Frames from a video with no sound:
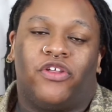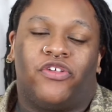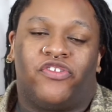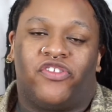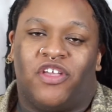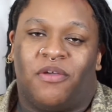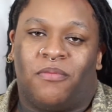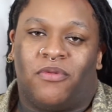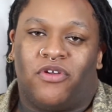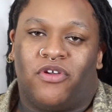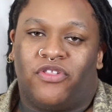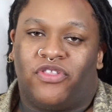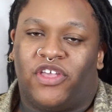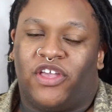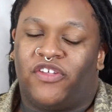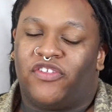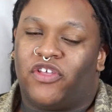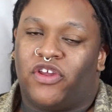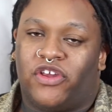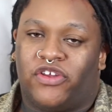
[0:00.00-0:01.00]
are similar and
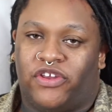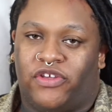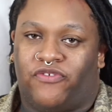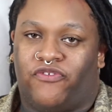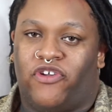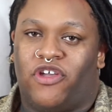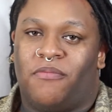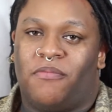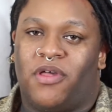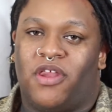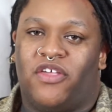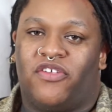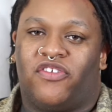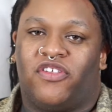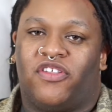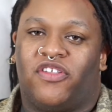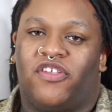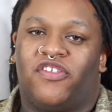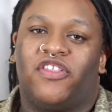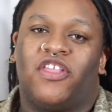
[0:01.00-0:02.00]
things that are different but it's,
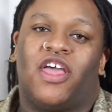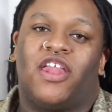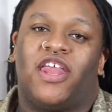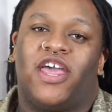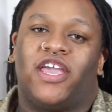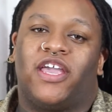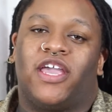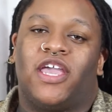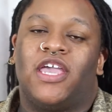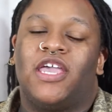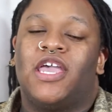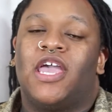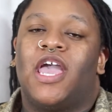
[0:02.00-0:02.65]
it's not like